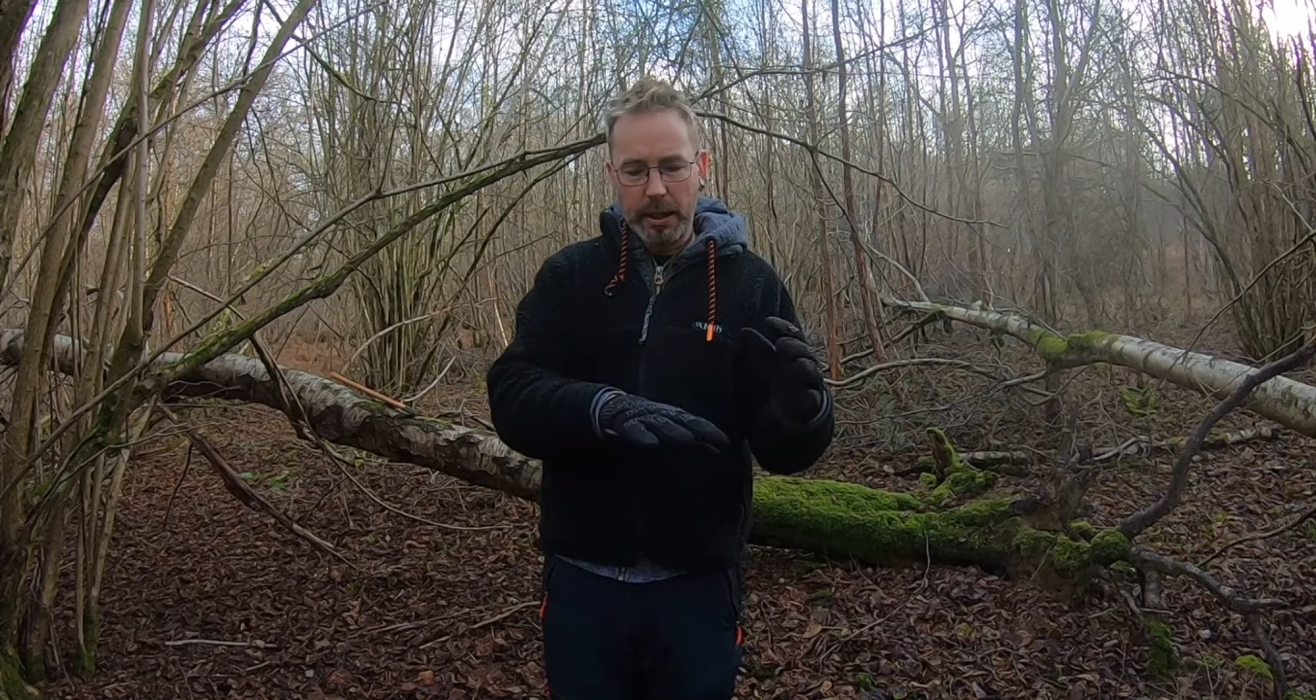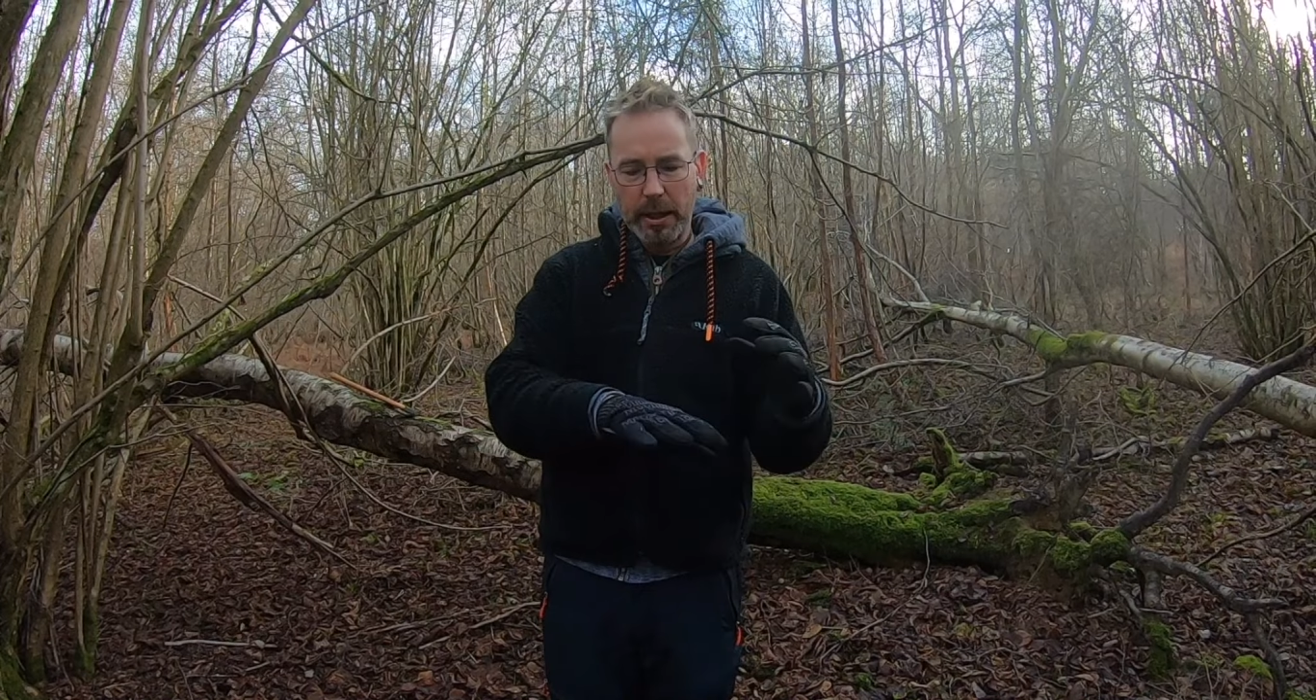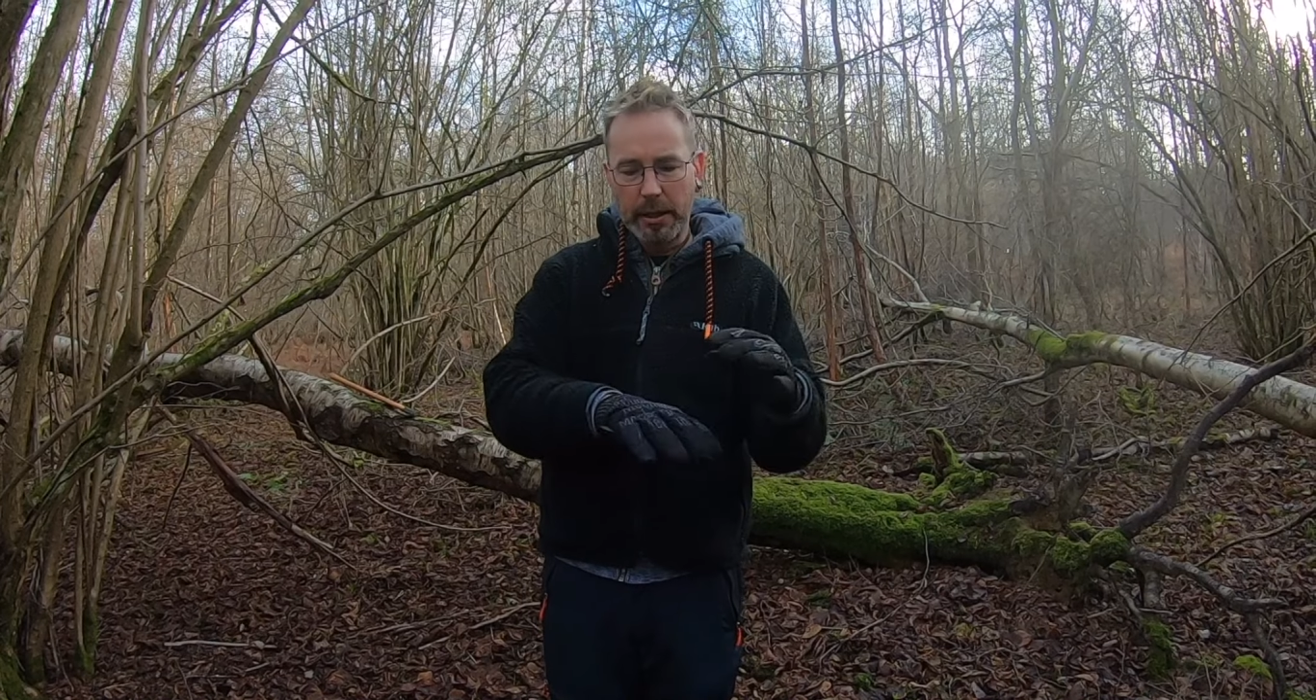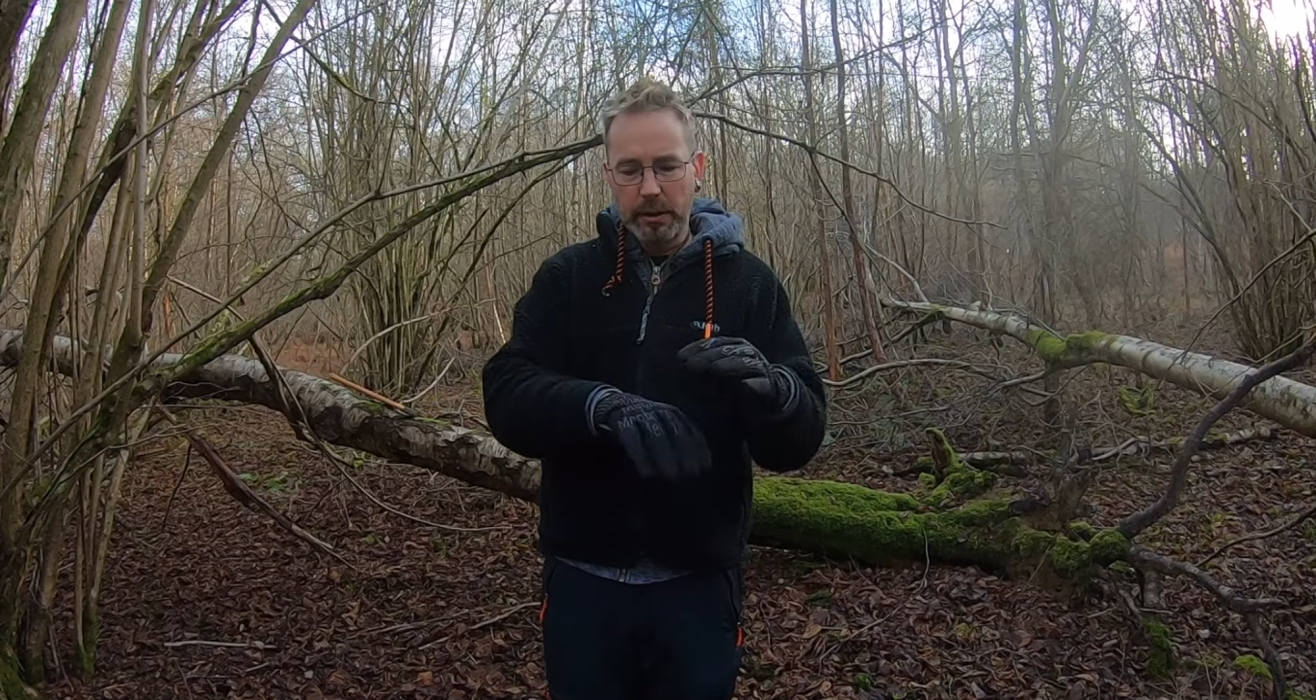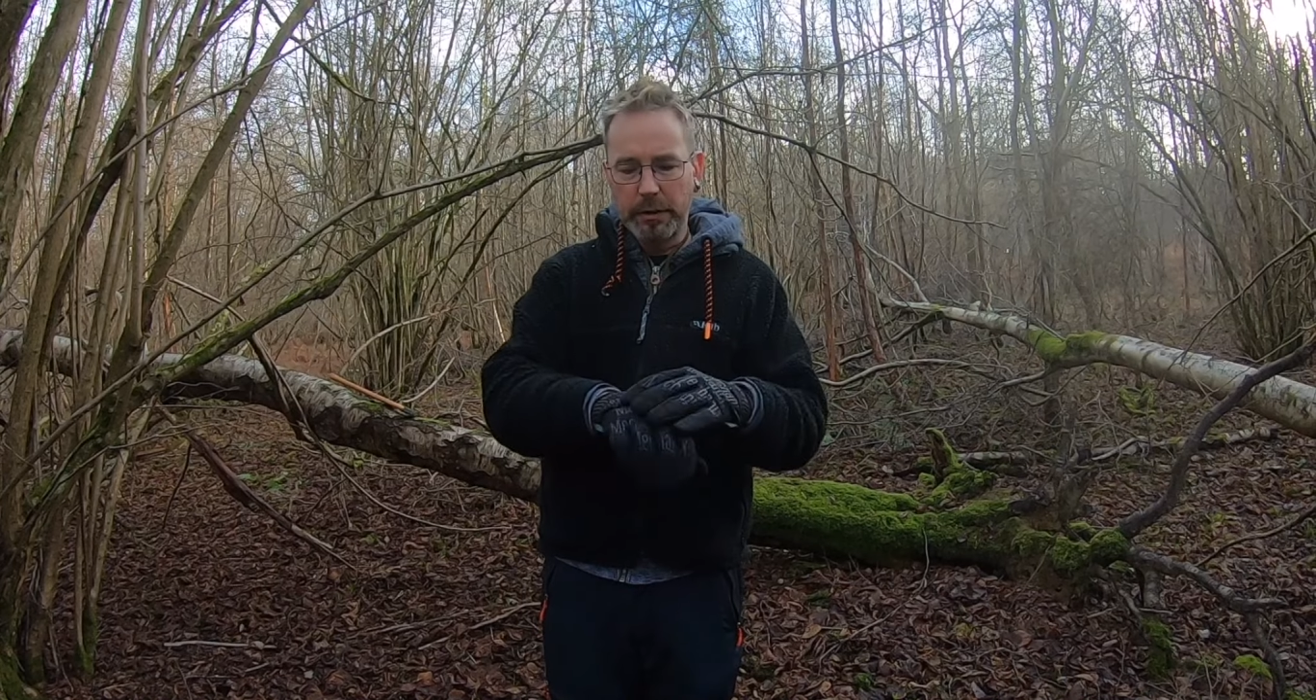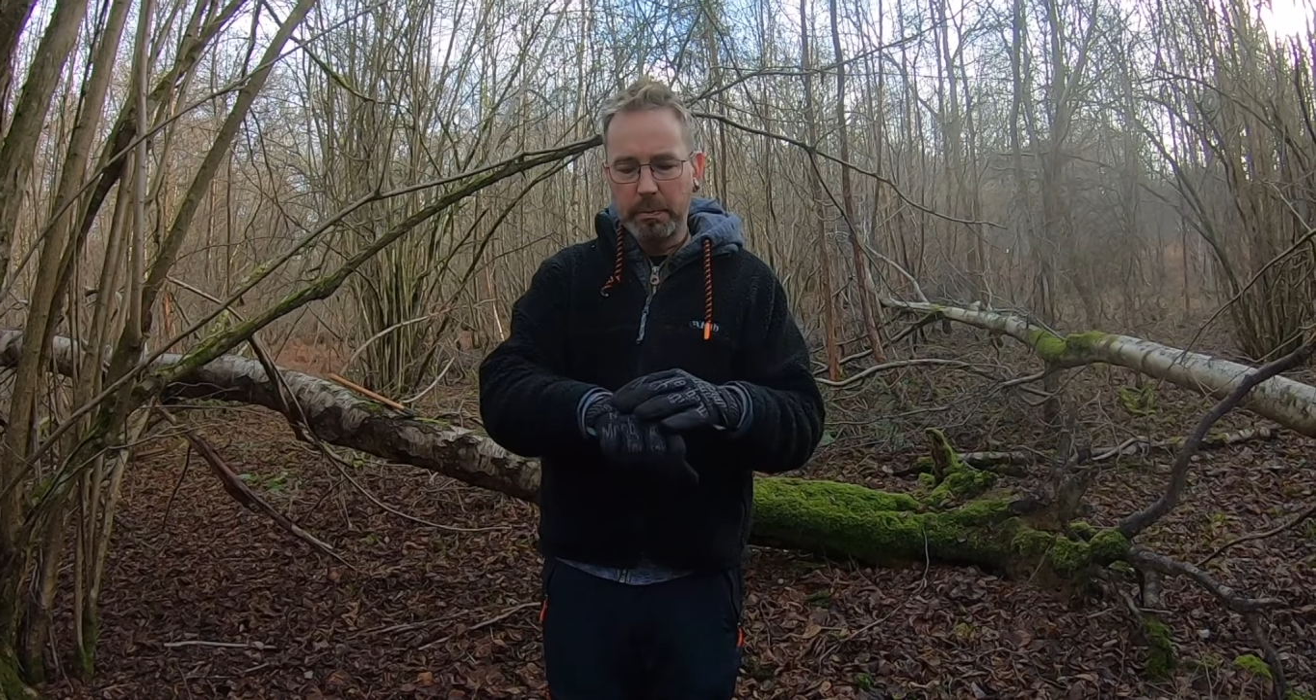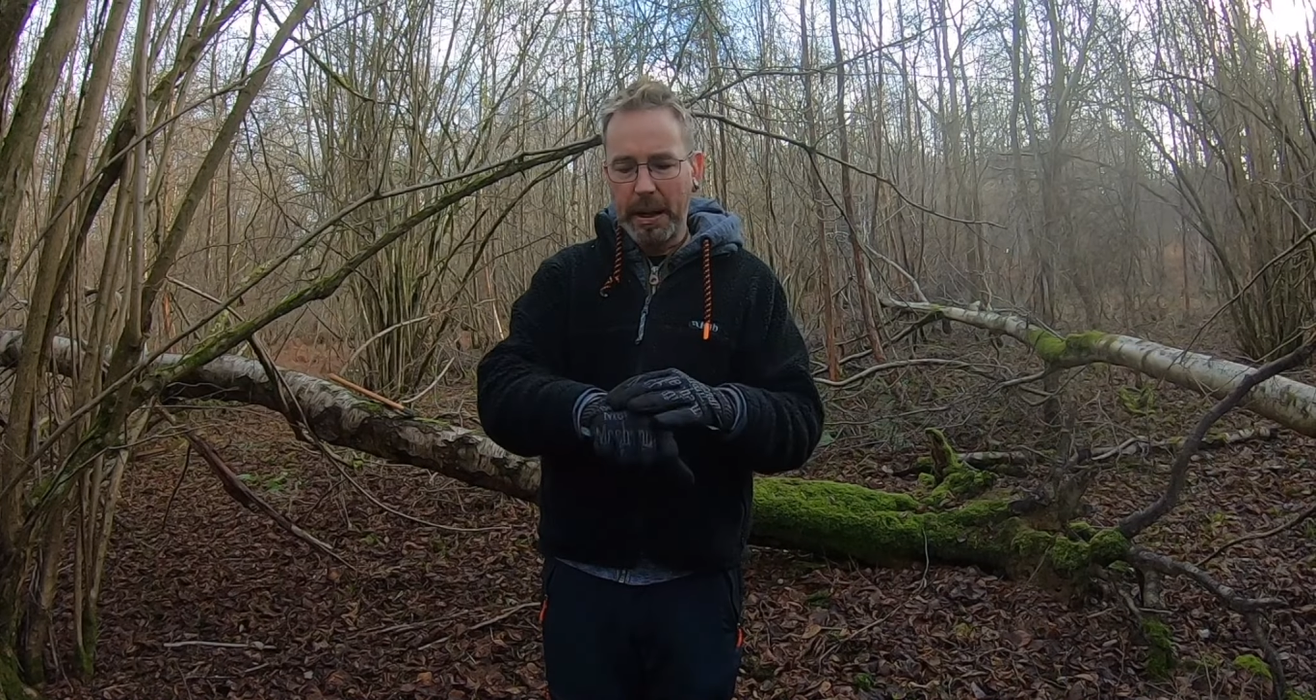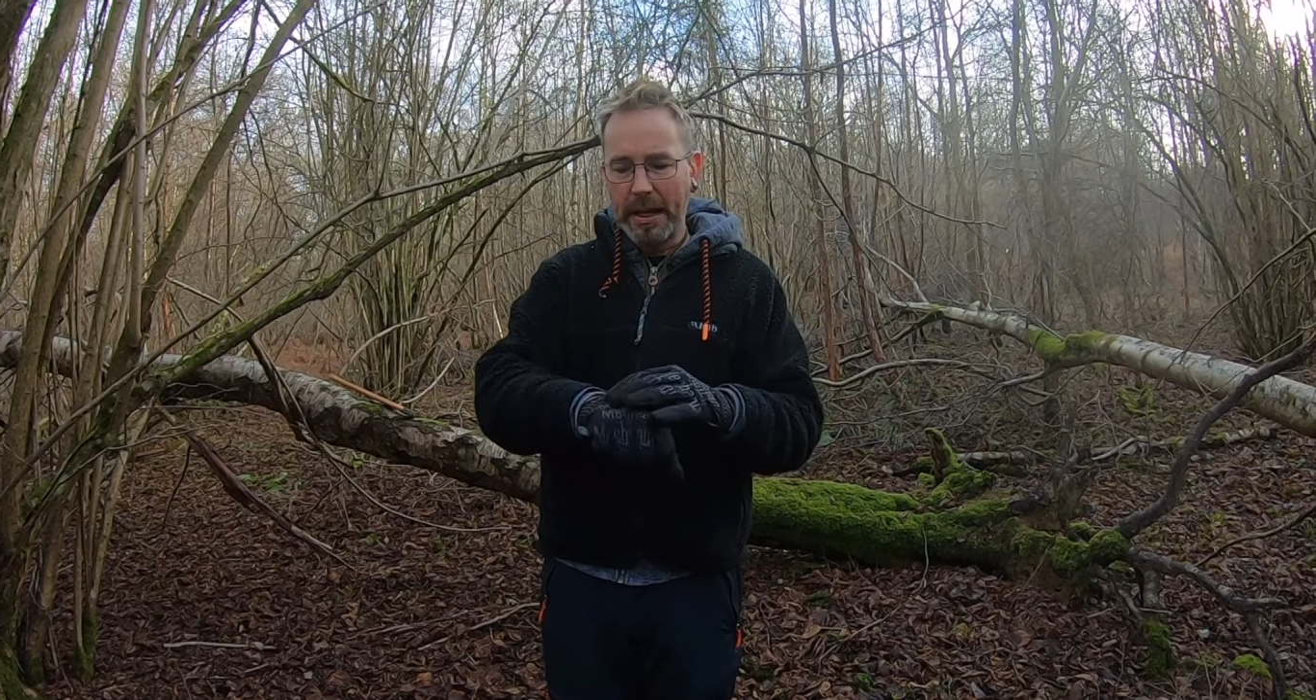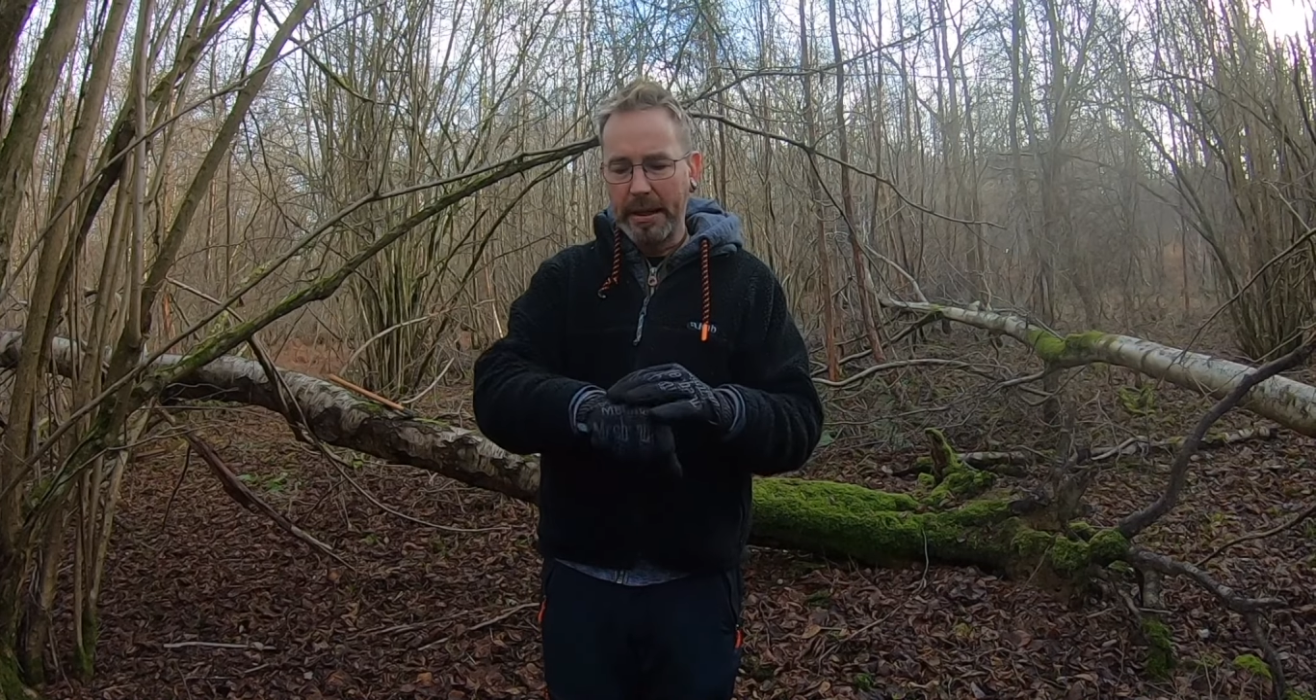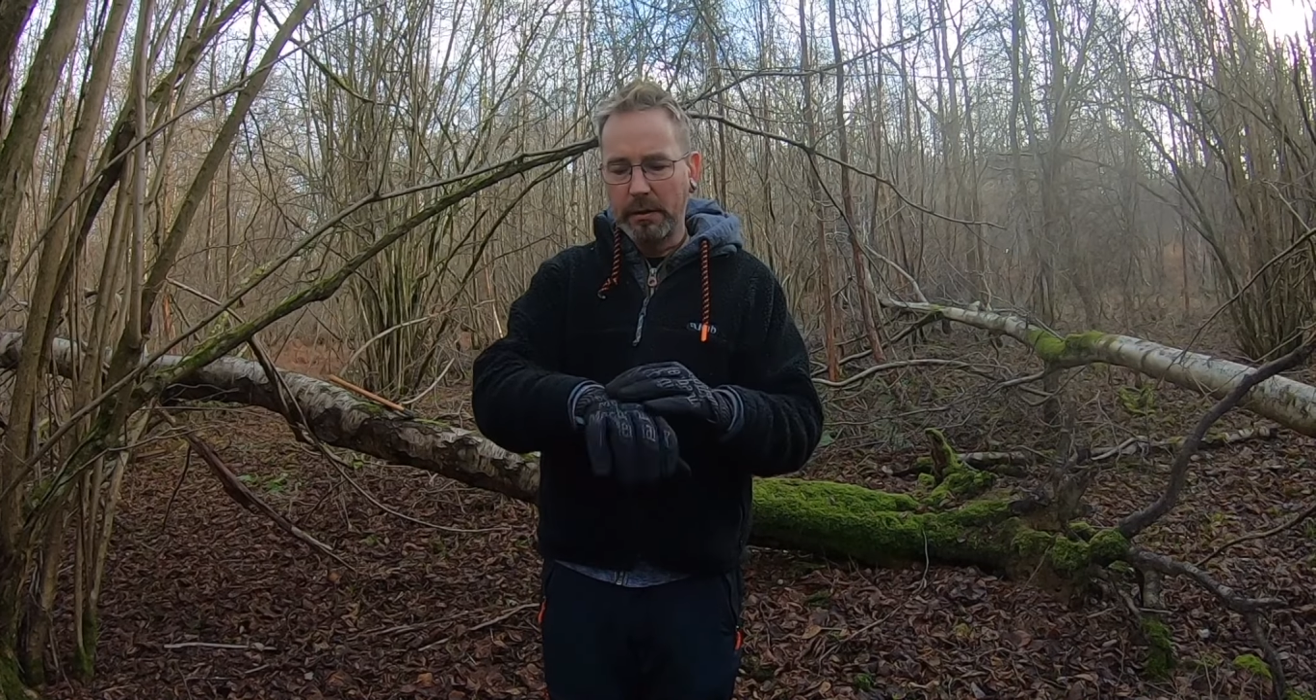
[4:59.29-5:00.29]
and they got
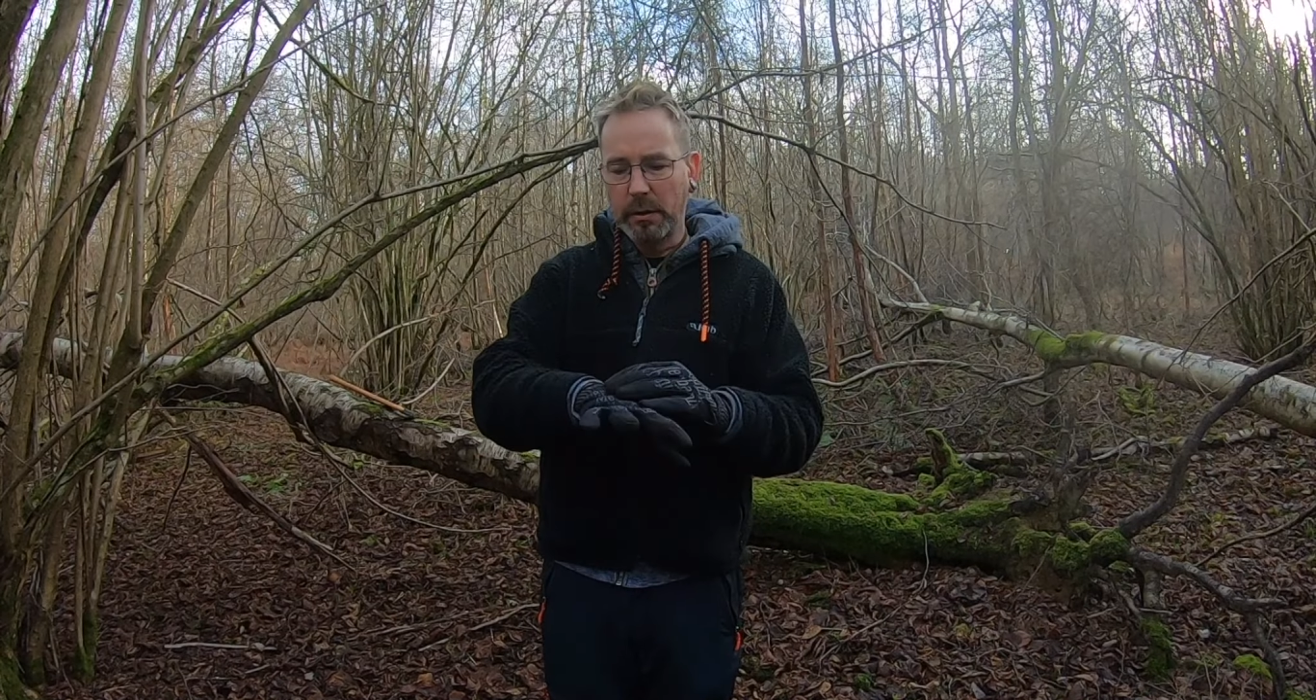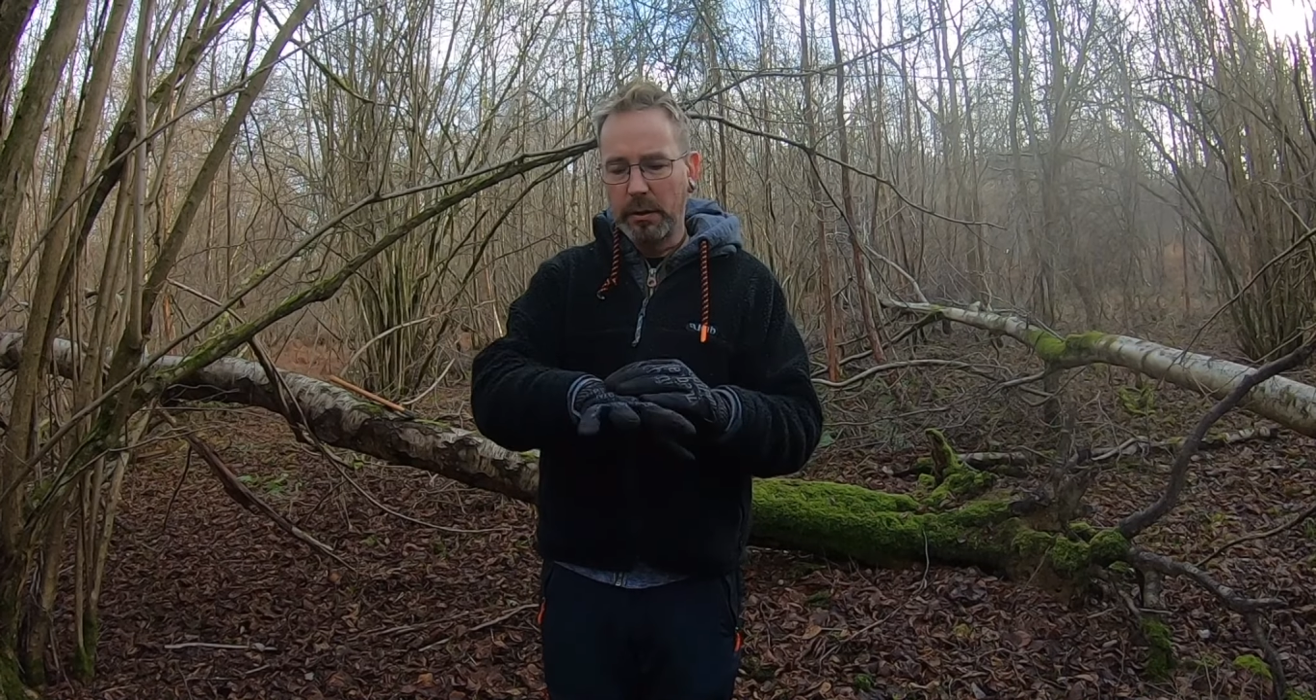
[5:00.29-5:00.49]
spandex